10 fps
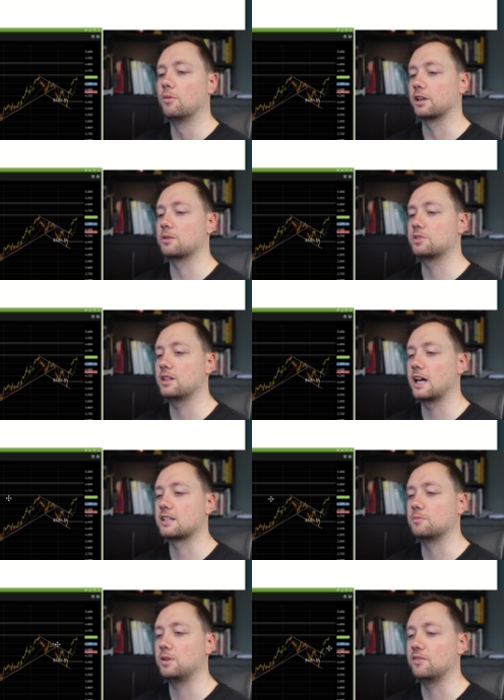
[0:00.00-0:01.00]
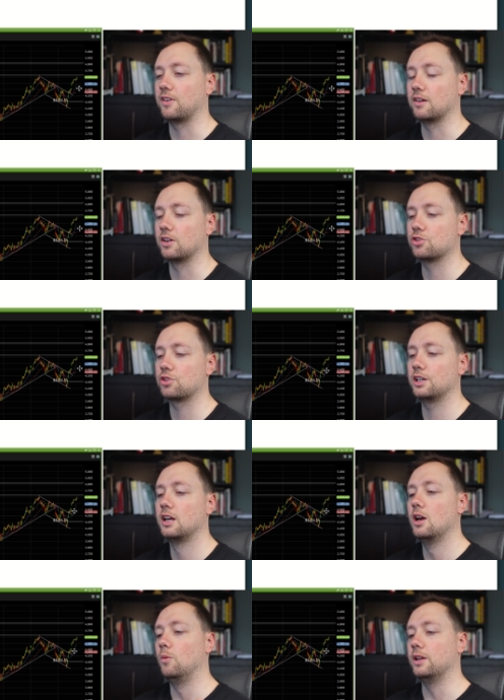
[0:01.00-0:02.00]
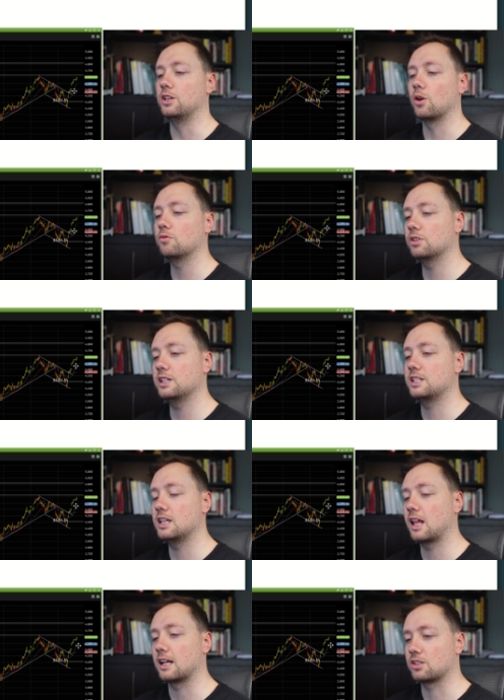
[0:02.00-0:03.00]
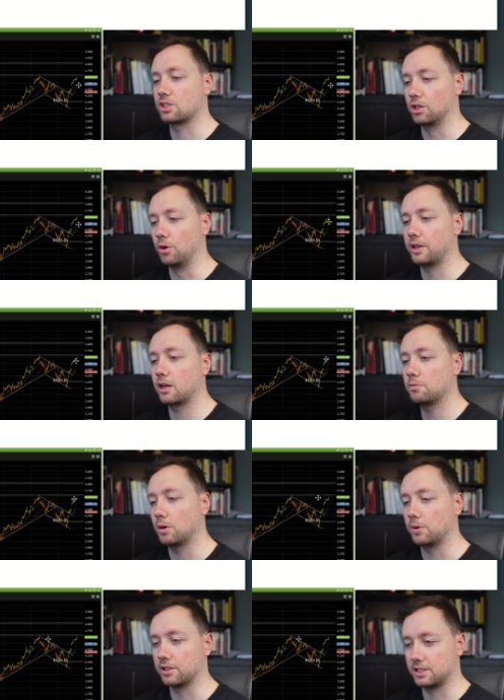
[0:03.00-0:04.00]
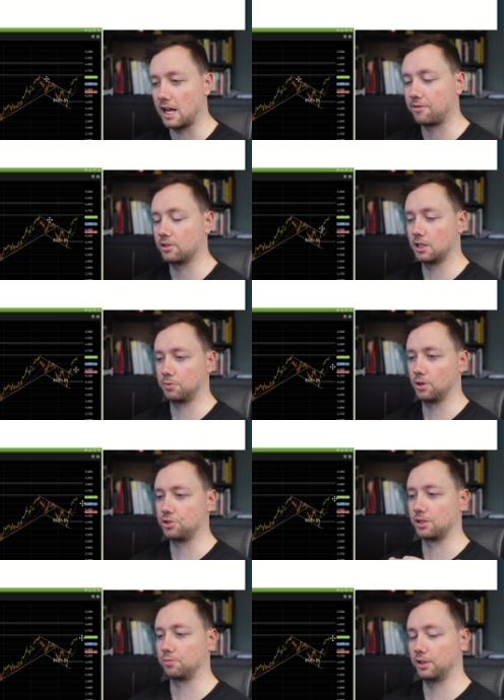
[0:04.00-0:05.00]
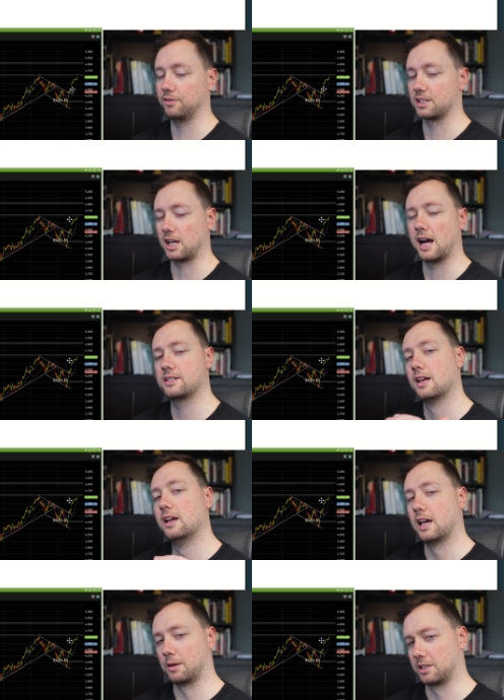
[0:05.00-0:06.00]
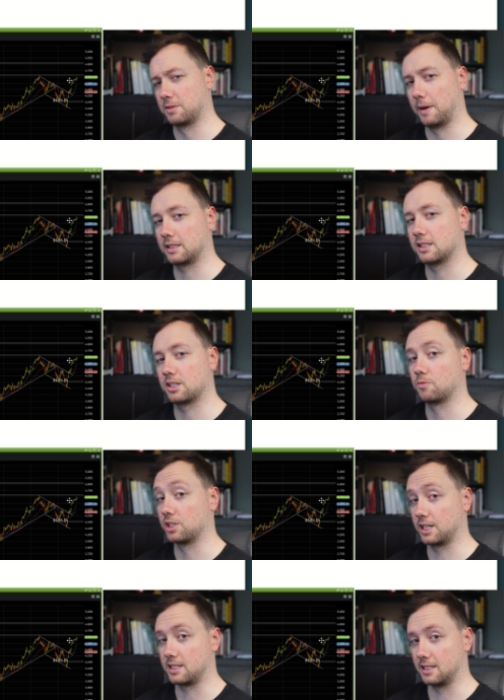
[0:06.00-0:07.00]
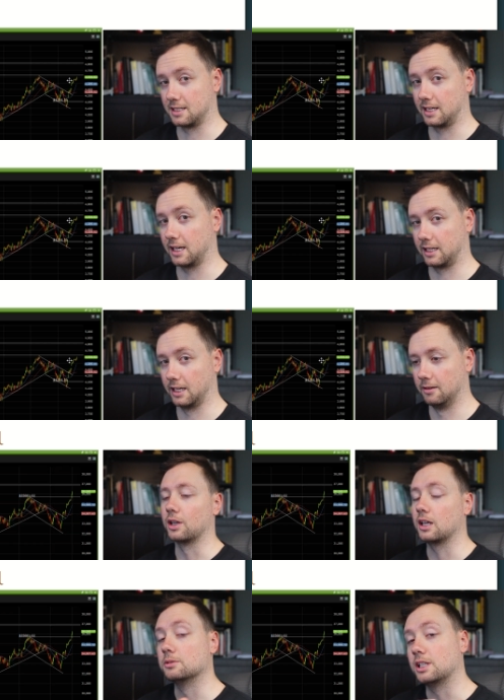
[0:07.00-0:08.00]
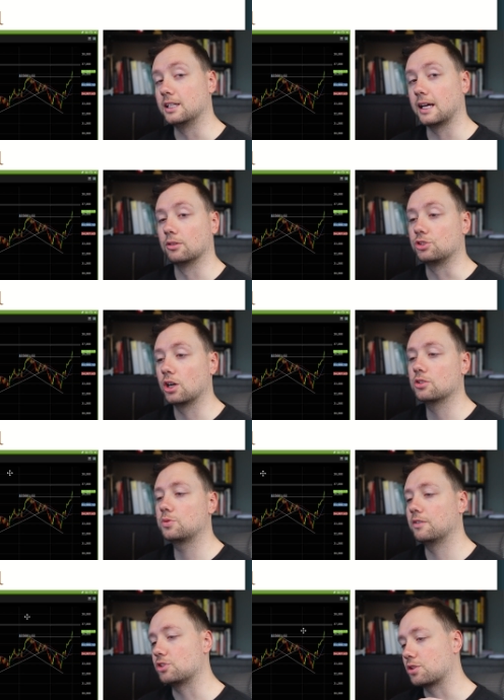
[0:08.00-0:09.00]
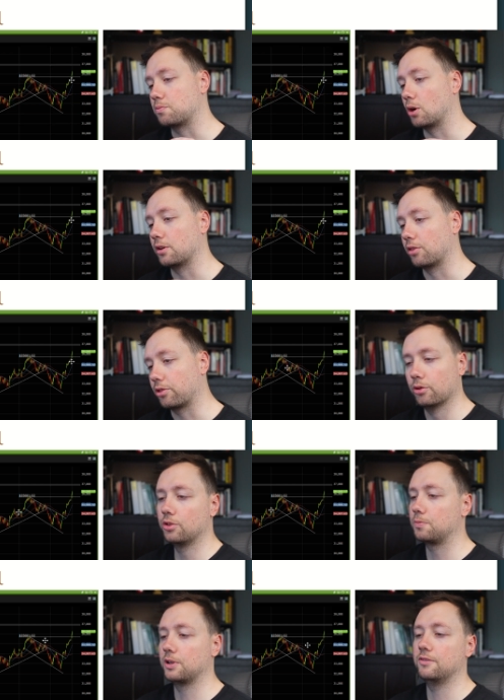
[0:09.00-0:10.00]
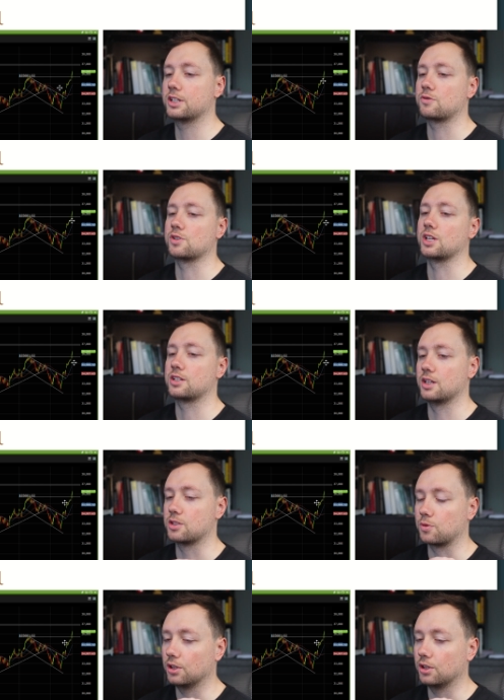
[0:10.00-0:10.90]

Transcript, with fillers: When it comes to the S&P 500, we don't really see that slowdown, but we're definitely approaching previous highs, and I'm expecting some resistance to kick in. When it comes to the Dow Jones, we have just broken through the previous resistance.